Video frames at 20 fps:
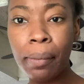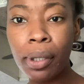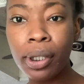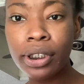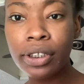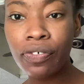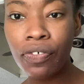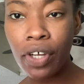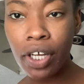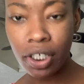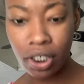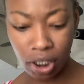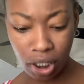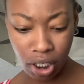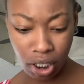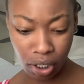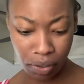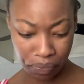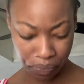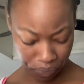was fucked
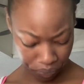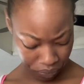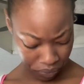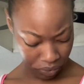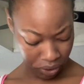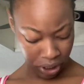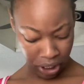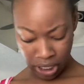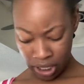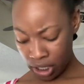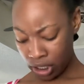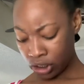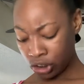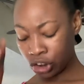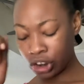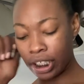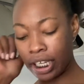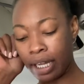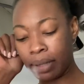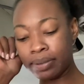up.
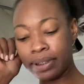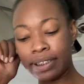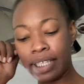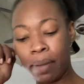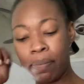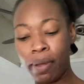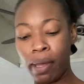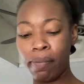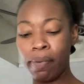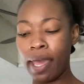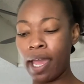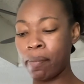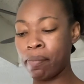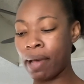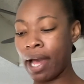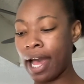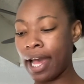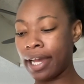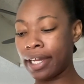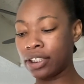She comes stepping back
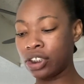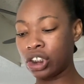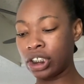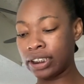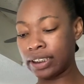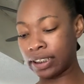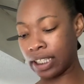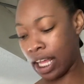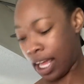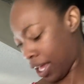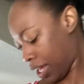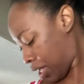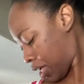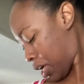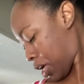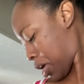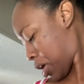by and she's like,